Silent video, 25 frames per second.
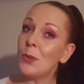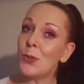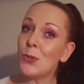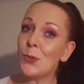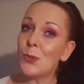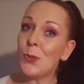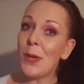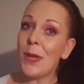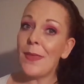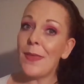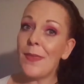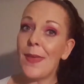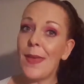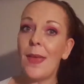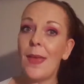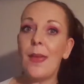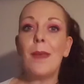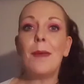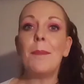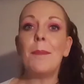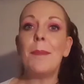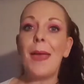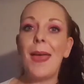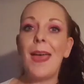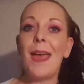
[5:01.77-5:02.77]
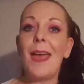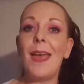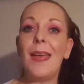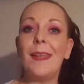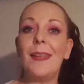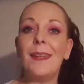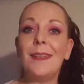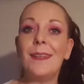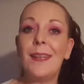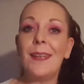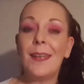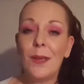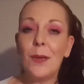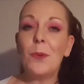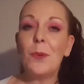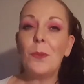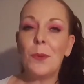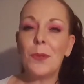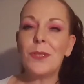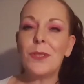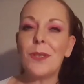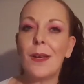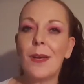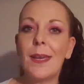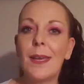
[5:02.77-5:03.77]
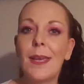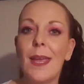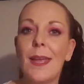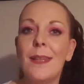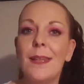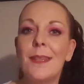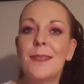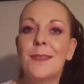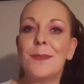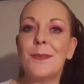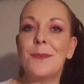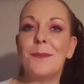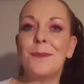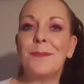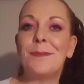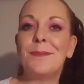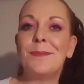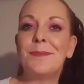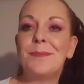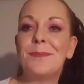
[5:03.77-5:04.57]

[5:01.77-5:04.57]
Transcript: enjoy them, and we'll talk again soon.